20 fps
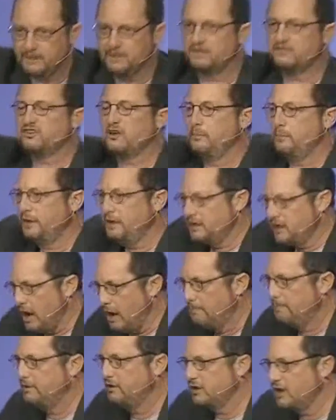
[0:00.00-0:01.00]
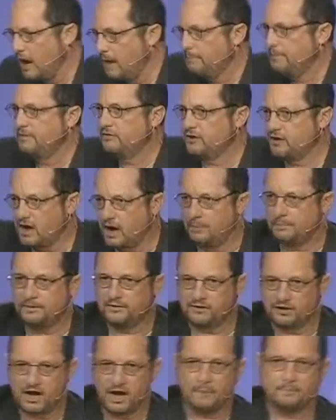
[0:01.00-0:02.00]
then somebody copied the copy of the copy
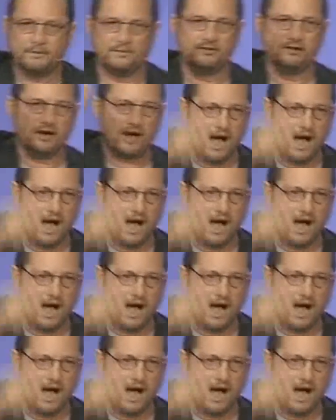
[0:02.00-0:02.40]
of the copy of the